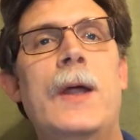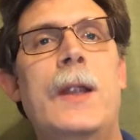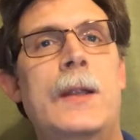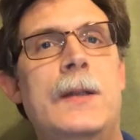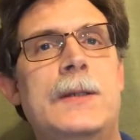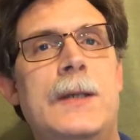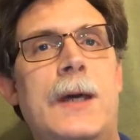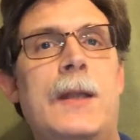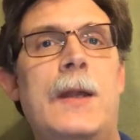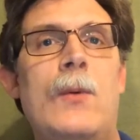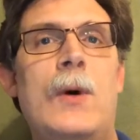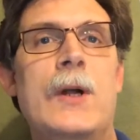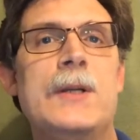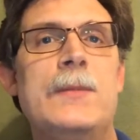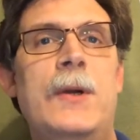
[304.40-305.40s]
that said they
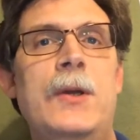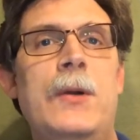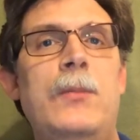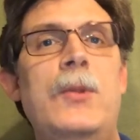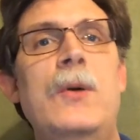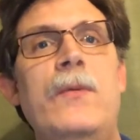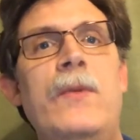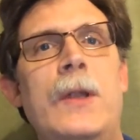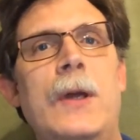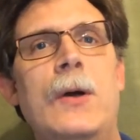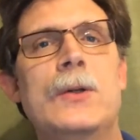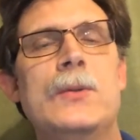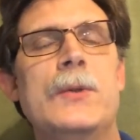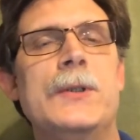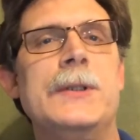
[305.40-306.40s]
watched my YouTube
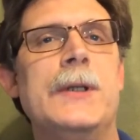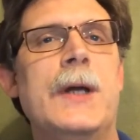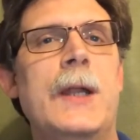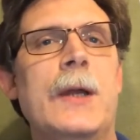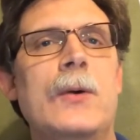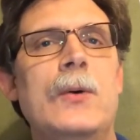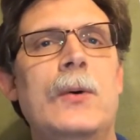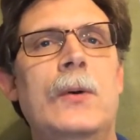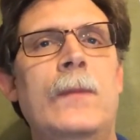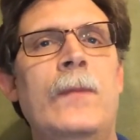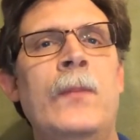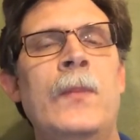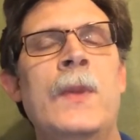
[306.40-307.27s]
videos, which is kind of cool.